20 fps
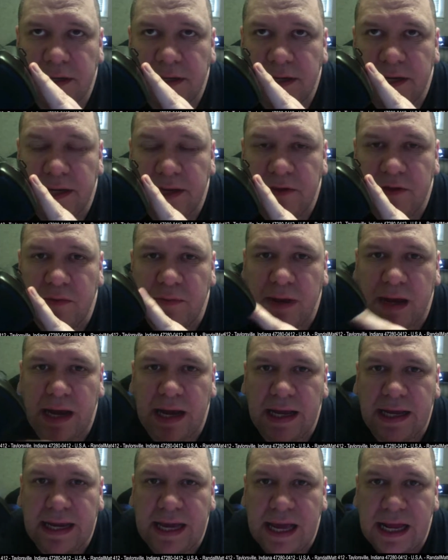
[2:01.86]
either
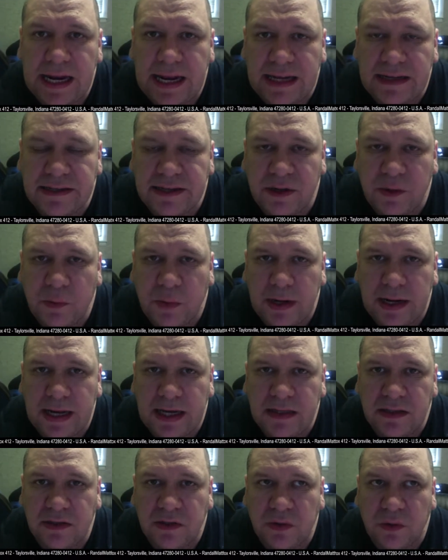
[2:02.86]
my Canon
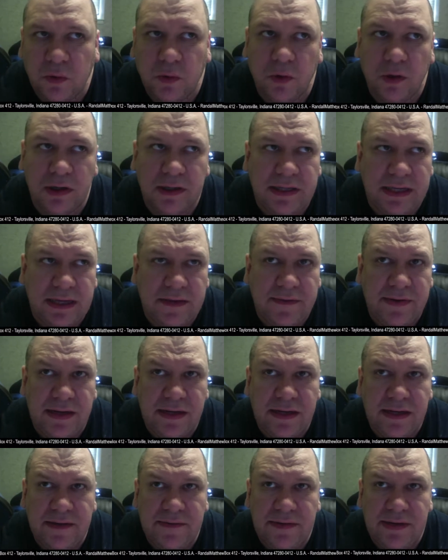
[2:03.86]
XL1S or a TV
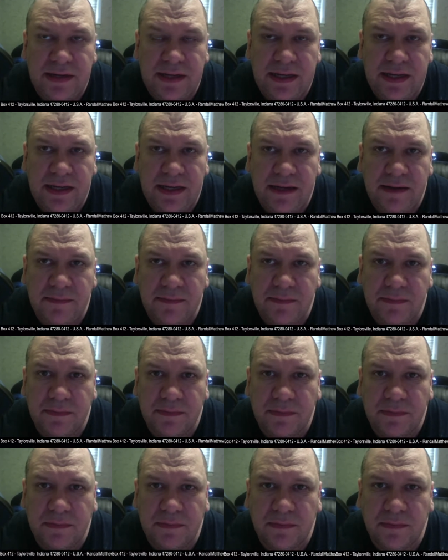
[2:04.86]
and DVD,
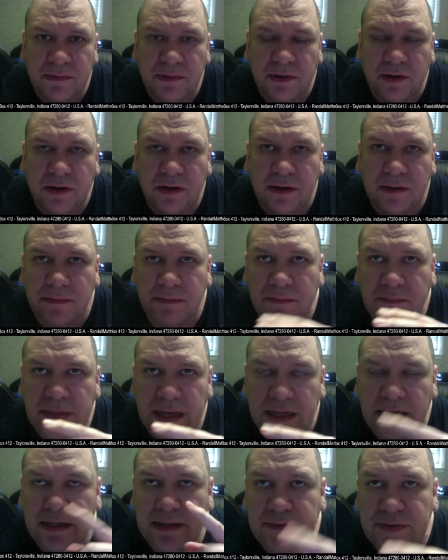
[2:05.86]
or a, uh, yeah,
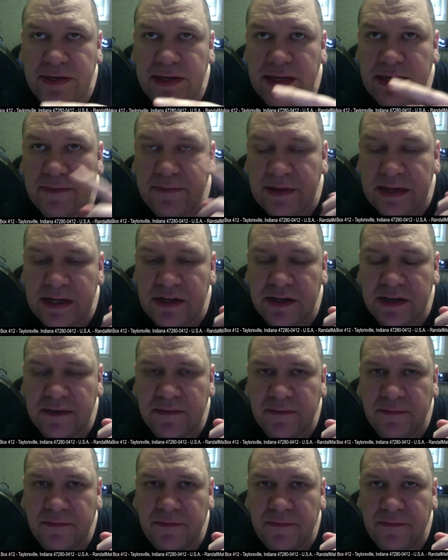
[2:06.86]
DVD and
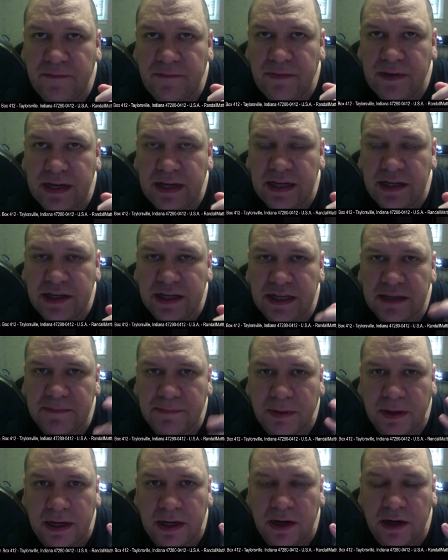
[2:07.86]
VHS
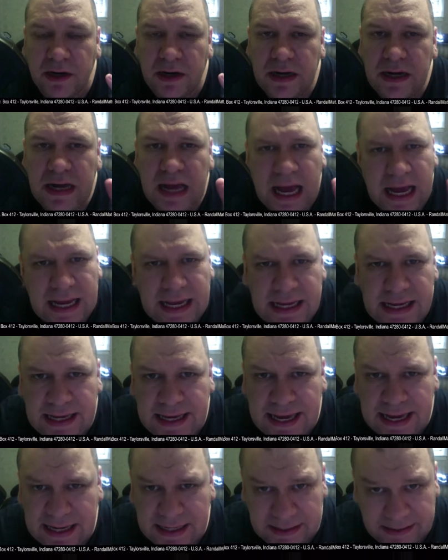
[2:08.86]
player.
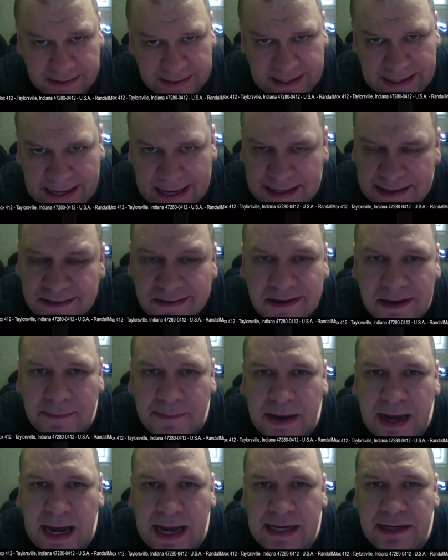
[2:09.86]
He hasn't he hasn't come
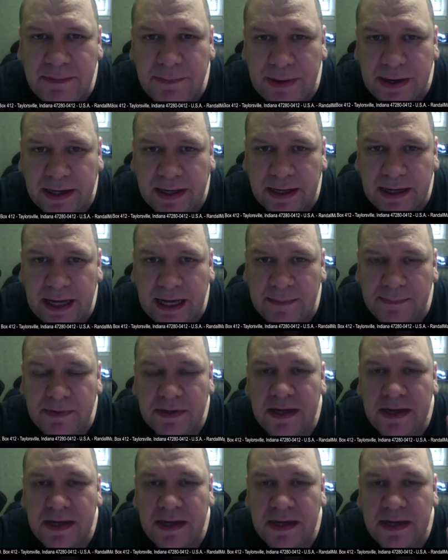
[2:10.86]
by to pick it up,